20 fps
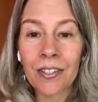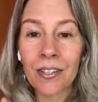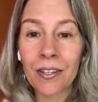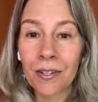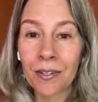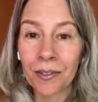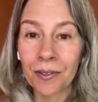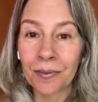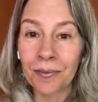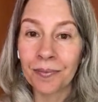
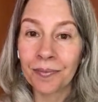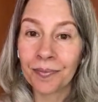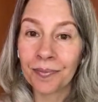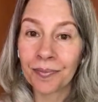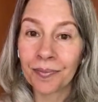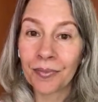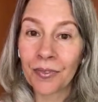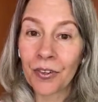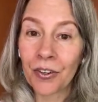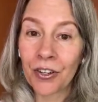So
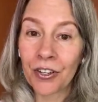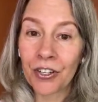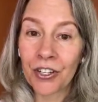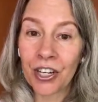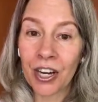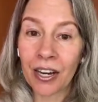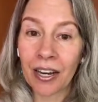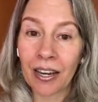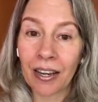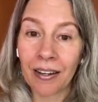you can
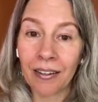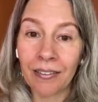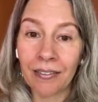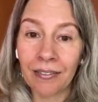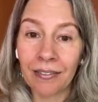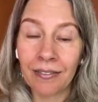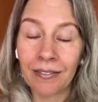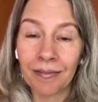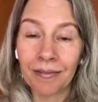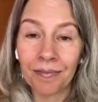check
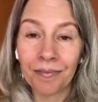in,